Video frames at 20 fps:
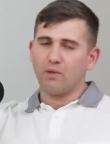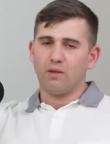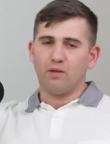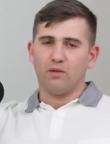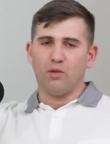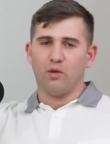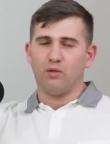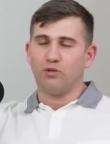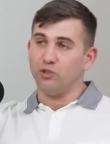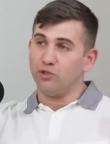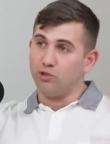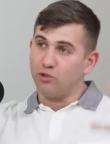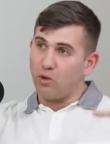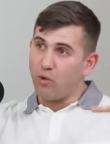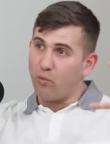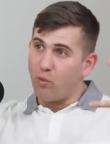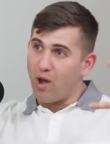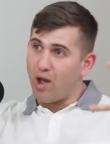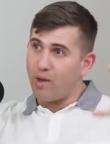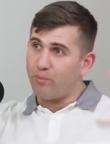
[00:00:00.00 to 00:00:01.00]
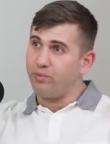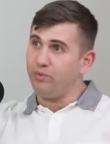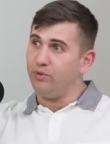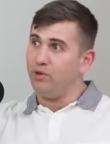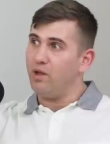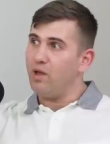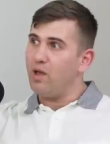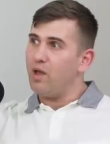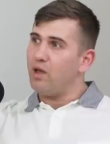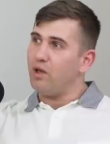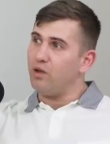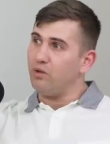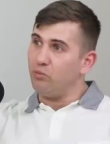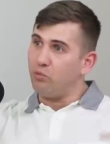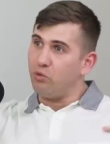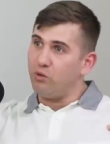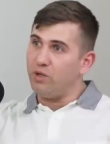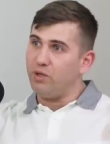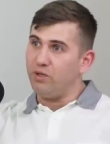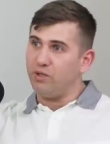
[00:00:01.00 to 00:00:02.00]
You know, did you know what happened in
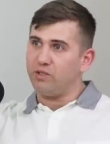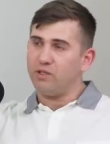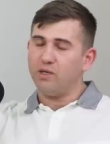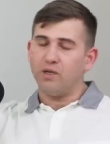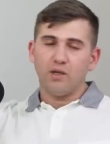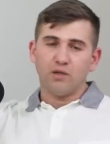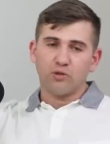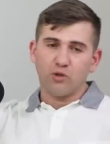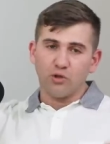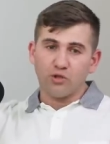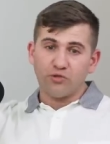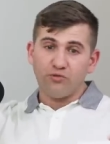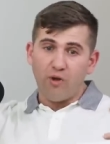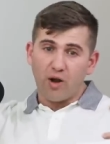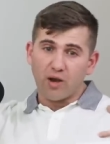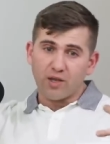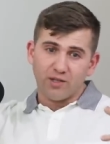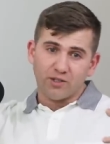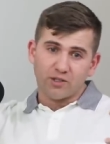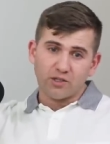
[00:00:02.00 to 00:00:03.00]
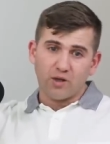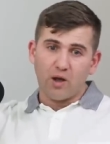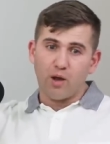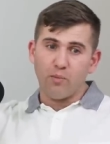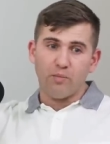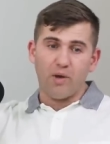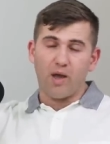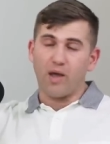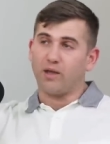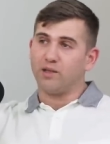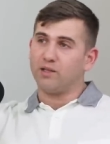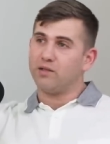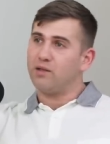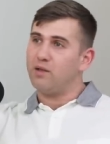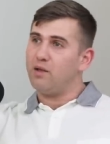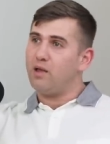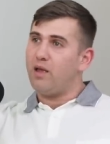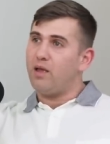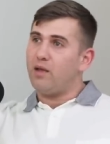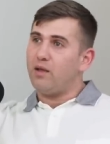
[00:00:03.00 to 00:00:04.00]
Woolwich? Those fucking scumbags.
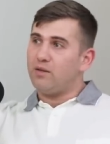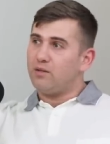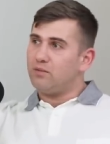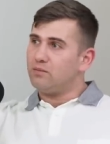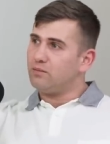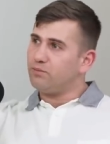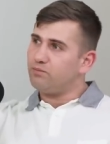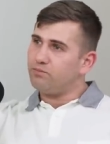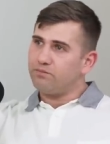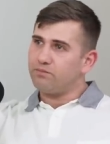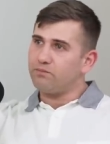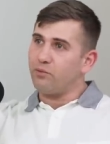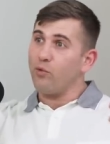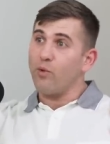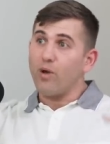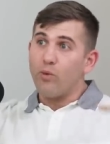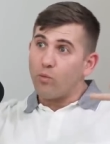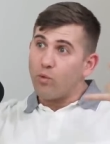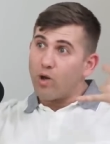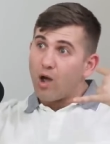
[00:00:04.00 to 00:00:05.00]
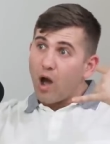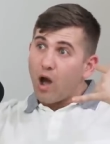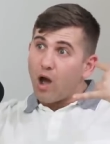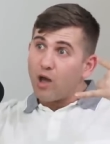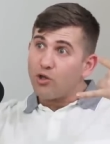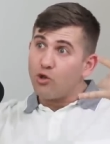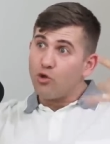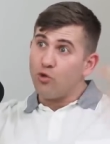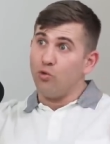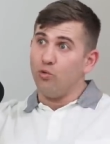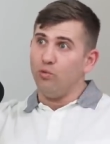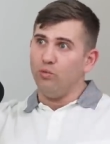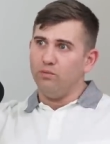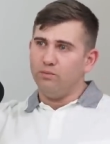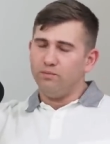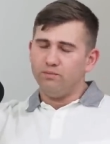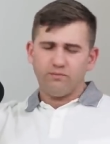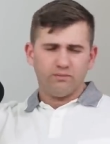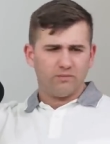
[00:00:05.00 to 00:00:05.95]
Where are you?